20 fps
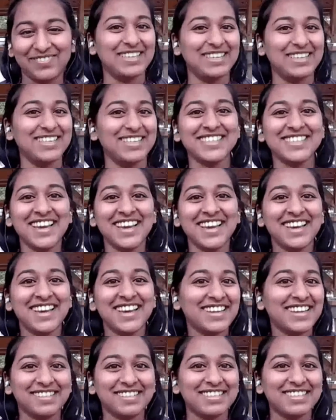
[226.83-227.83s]
because
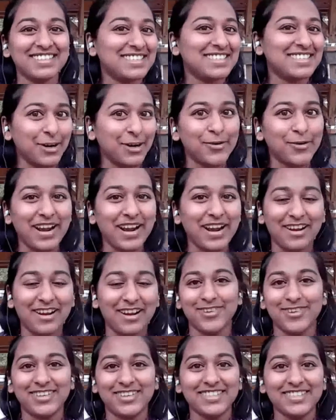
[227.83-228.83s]
it's lower
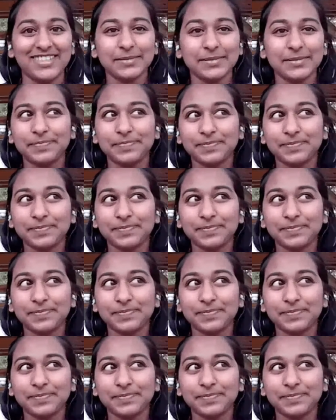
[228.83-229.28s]
effort.